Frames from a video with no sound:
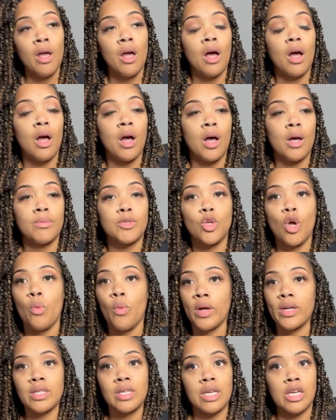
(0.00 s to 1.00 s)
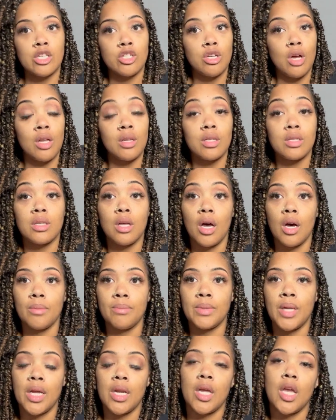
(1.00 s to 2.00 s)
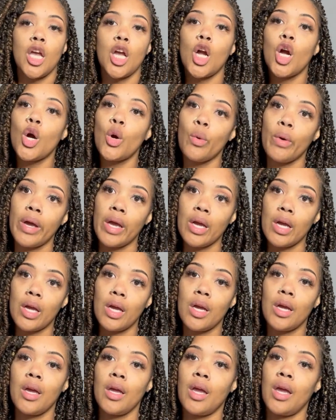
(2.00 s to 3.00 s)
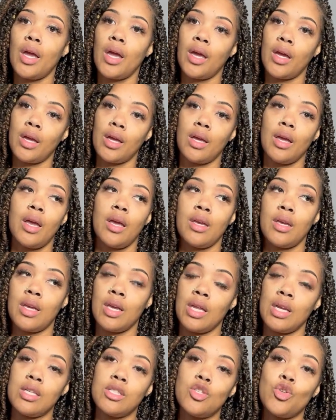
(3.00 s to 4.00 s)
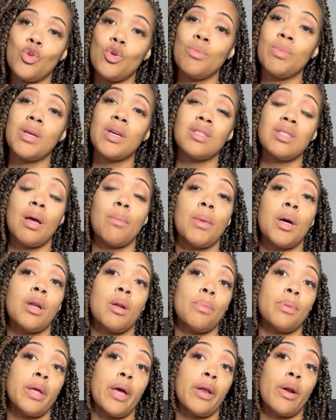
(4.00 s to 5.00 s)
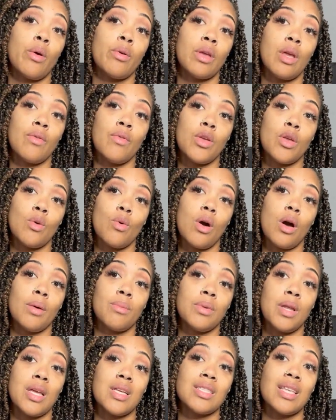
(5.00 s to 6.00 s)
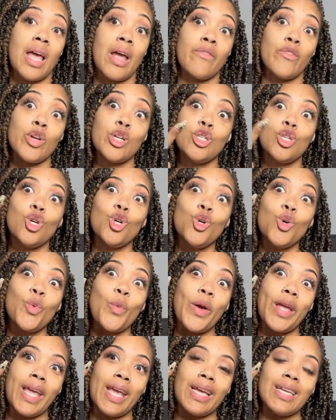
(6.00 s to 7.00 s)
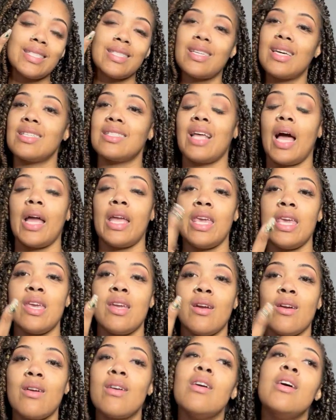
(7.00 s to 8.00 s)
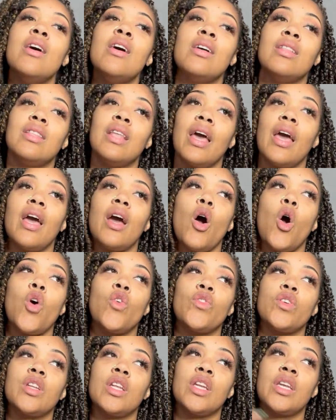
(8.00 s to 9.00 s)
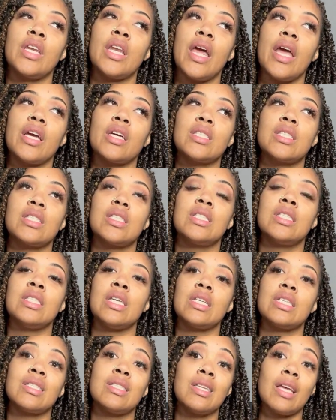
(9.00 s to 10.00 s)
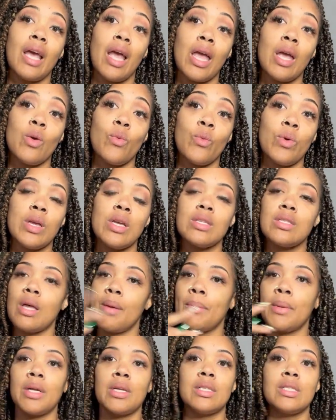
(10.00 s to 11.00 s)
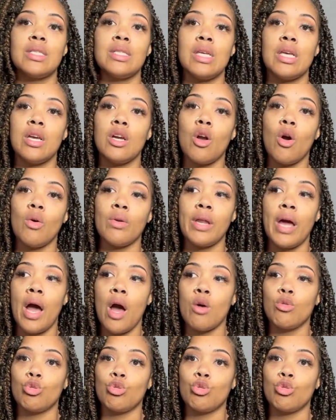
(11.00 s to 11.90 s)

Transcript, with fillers: Um, so I wanted to get y'all this update in quick and, and get it to you because I'm going to plan on giving you updates every two weeks because I hear that over the next six to eight weeks, I'm going to see it go down